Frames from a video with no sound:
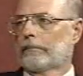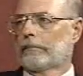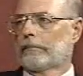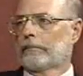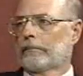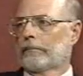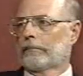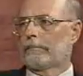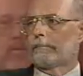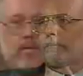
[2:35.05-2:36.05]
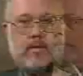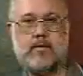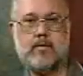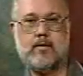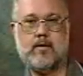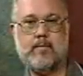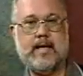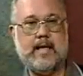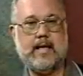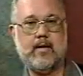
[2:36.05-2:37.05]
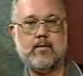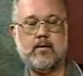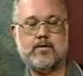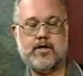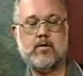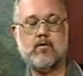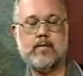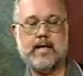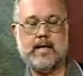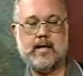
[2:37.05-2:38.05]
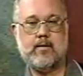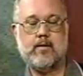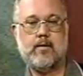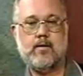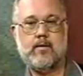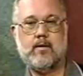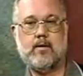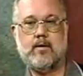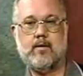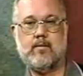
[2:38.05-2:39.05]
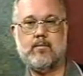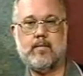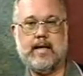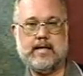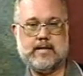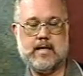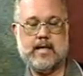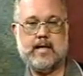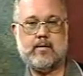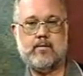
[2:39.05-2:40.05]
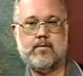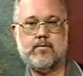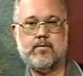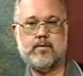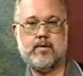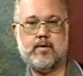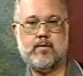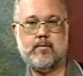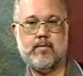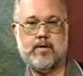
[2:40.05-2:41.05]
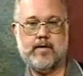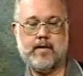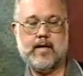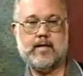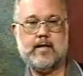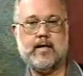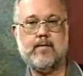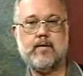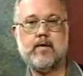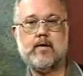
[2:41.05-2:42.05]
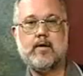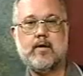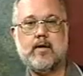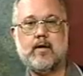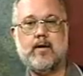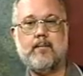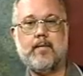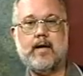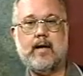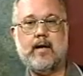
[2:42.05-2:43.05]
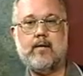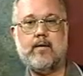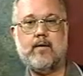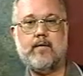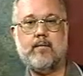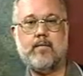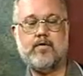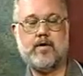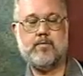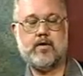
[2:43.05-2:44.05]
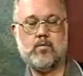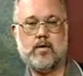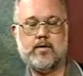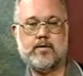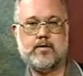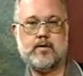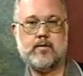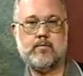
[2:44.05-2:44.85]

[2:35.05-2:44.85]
We had an excellent meeting, general meeting, last night, which was Monday the 18th. And the subject was